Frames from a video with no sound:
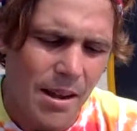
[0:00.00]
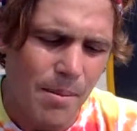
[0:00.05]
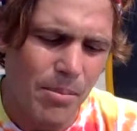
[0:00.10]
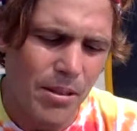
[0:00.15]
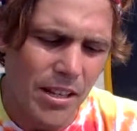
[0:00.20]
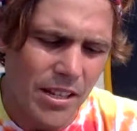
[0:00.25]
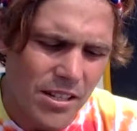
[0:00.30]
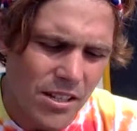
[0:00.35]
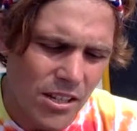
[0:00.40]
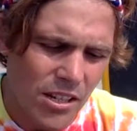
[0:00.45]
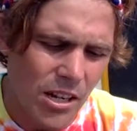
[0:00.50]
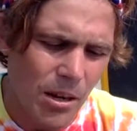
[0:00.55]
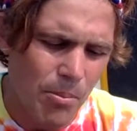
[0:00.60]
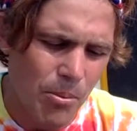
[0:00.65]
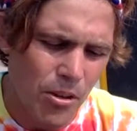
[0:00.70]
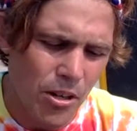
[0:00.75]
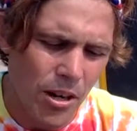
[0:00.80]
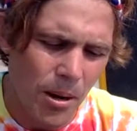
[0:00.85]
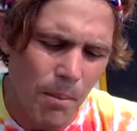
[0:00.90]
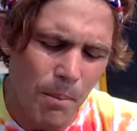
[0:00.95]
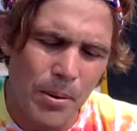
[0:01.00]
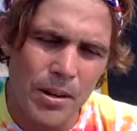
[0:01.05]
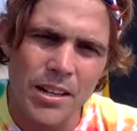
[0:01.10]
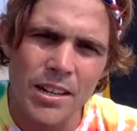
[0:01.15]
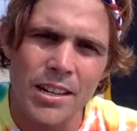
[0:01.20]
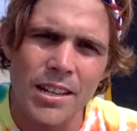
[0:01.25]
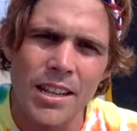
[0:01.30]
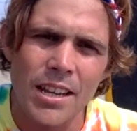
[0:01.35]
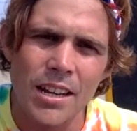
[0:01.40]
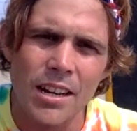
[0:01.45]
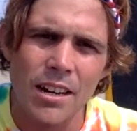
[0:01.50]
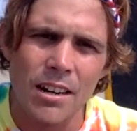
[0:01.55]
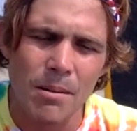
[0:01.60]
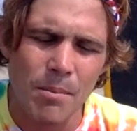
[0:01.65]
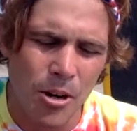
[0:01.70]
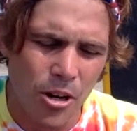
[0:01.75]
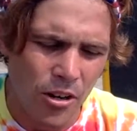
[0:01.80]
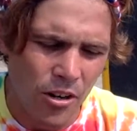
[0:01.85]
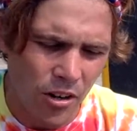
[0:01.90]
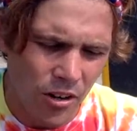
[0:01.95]
Please look up her company, Likang
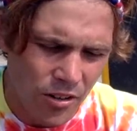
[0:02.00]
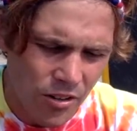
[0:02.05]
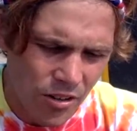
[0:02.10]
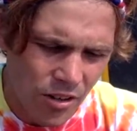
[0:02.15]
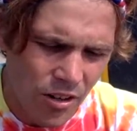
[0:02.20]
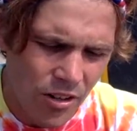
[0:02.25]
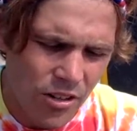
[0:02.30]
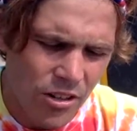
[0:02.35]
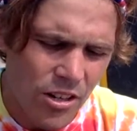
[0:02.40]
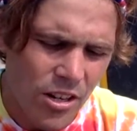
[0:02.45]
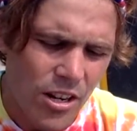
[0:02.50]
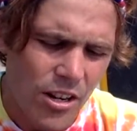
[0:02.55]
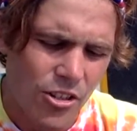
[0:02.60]
Maragondon.